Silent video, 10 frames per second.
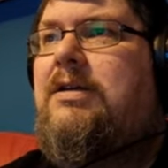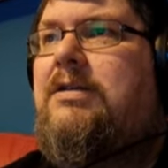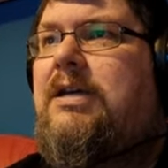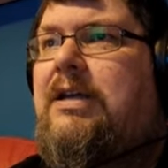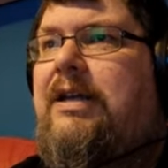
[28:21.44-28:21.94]

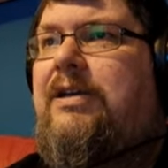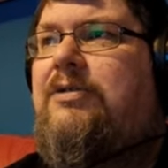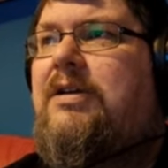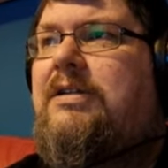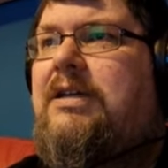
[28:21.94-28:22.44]
Suddenly, you
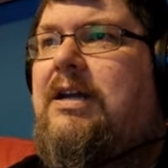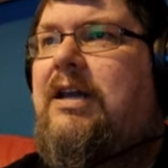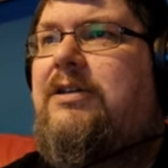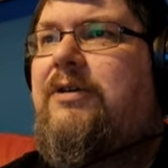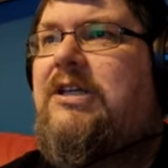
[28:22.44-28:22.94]
notice a
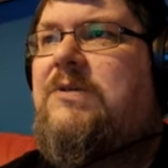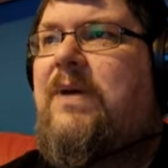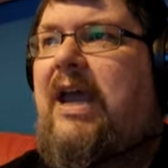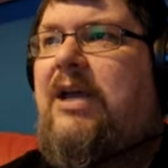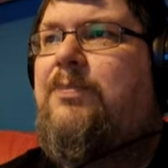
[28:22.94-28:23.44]
glittering
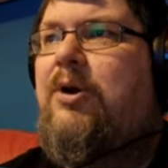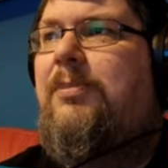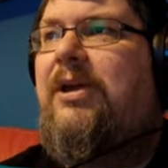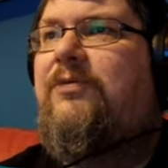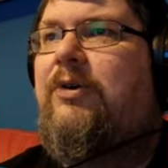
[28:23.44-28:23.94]
speck.
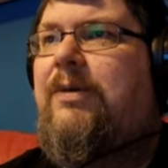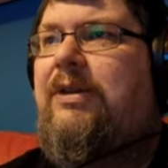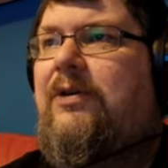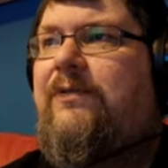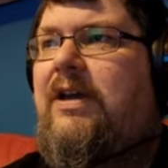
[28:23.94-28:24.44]
Probing for it
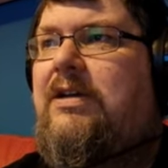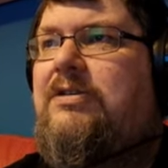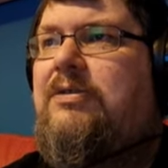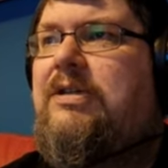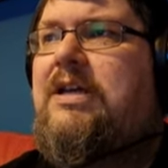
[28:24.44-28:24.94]
with your
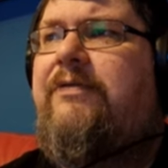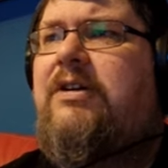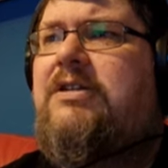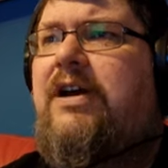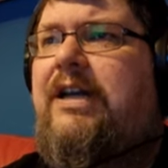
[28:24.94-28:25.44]
fingers, you discover
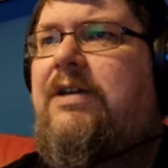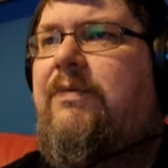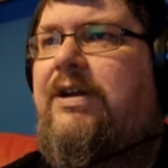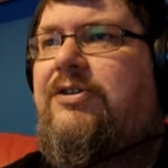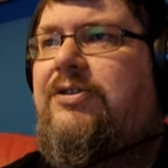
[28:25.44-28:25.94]
a tiny
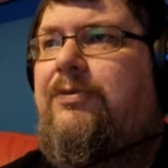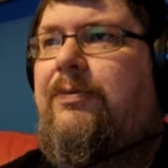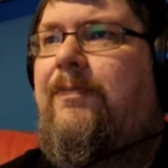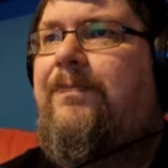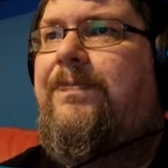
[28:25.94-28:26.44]
red
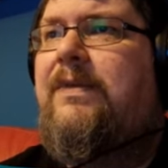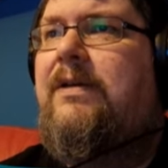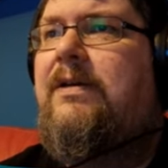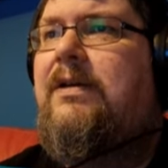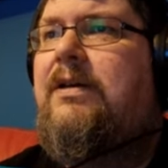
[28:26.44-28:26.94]
jewel.
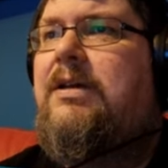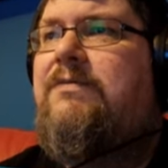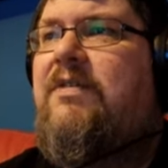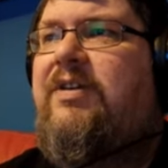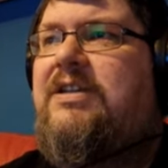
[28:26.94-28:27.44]

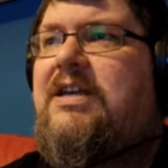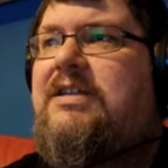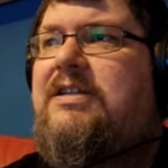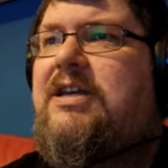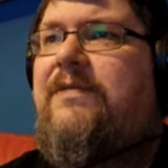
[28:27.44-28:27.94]
Vivian
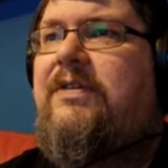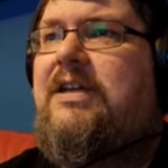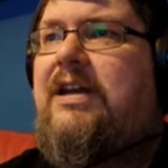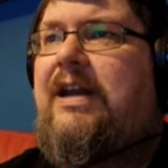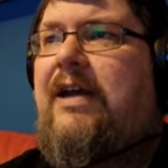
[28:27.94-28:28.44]
says, It's time for
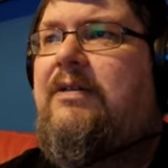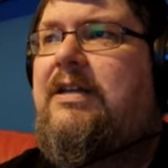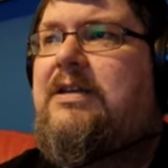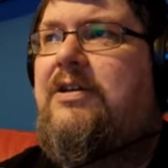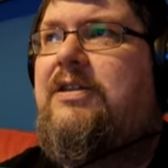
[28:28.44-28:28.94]
dinner now.
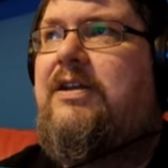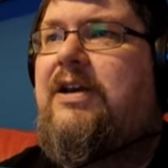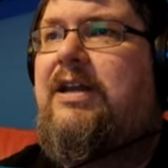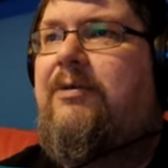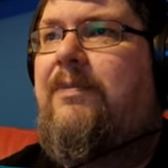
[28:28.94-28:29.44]
Let's go to the
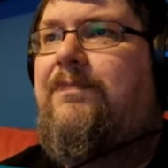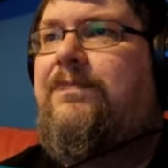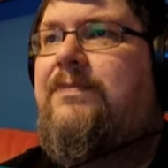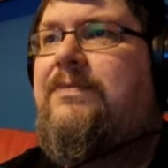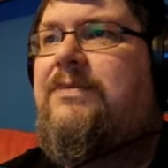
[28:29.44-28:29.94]
dining room.
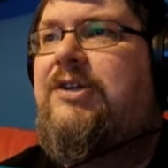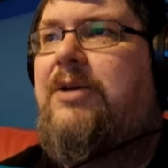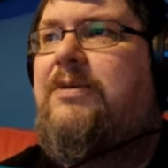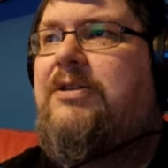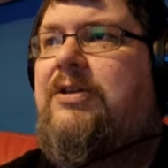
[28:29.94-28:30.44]
She
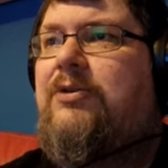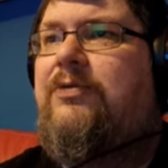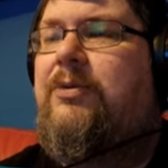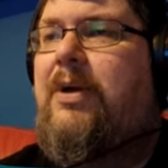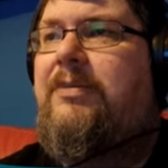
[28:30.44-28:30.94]
opens the door
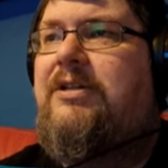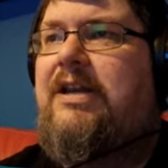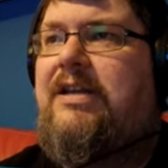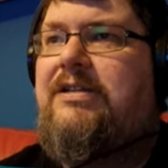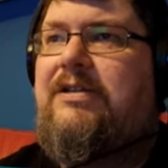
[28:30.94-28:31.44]
for a moment
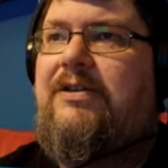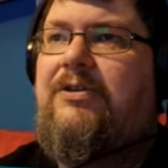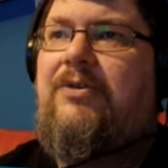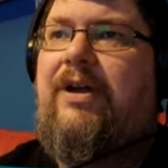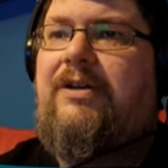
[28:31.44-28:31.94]
and enters the
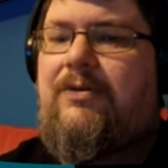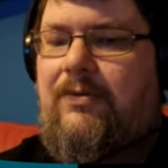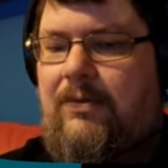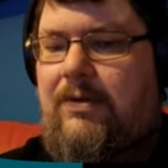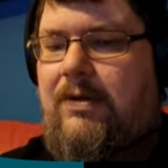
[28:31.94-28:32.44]
new great hall